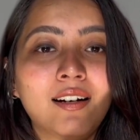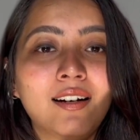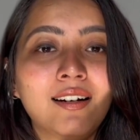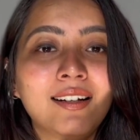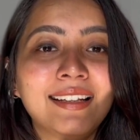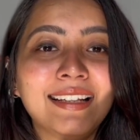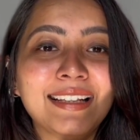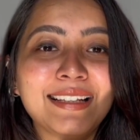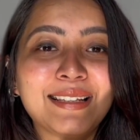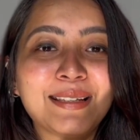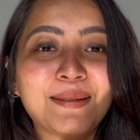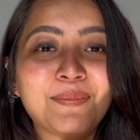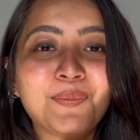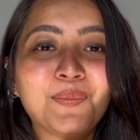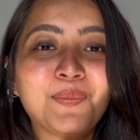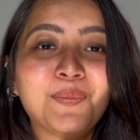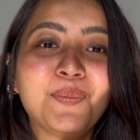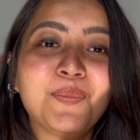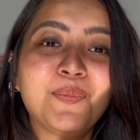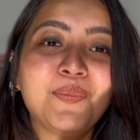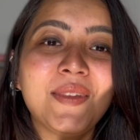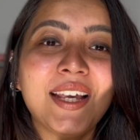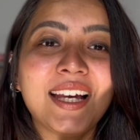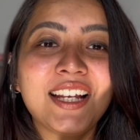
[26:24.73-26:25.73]
this
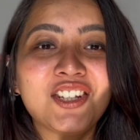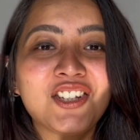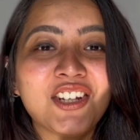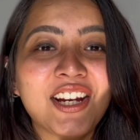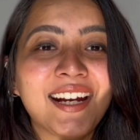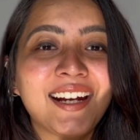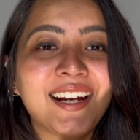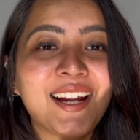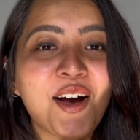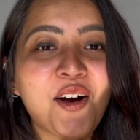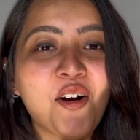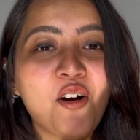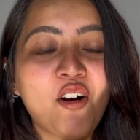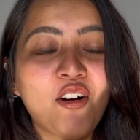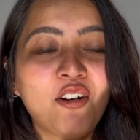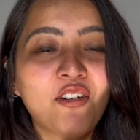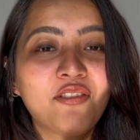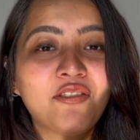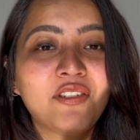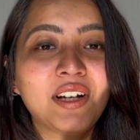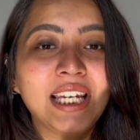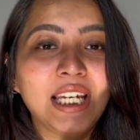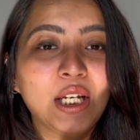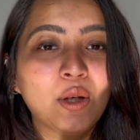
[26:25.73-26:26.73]
agenda
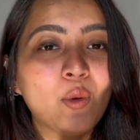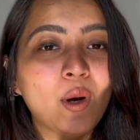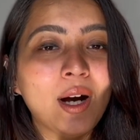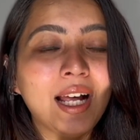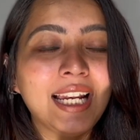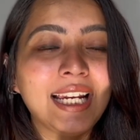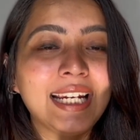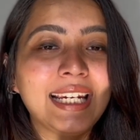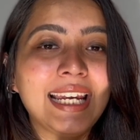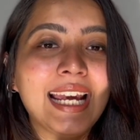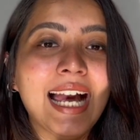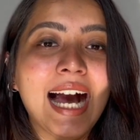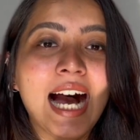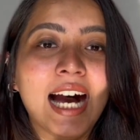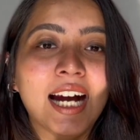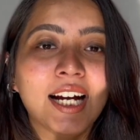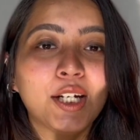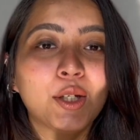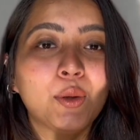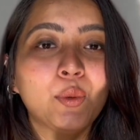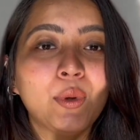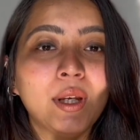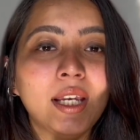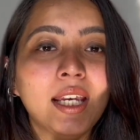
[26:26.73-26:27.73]
of equality,
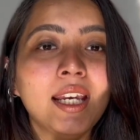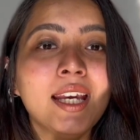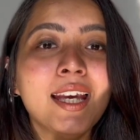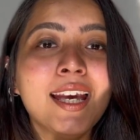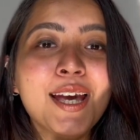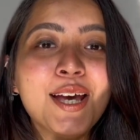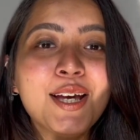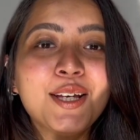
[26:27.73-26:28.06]
aren't we?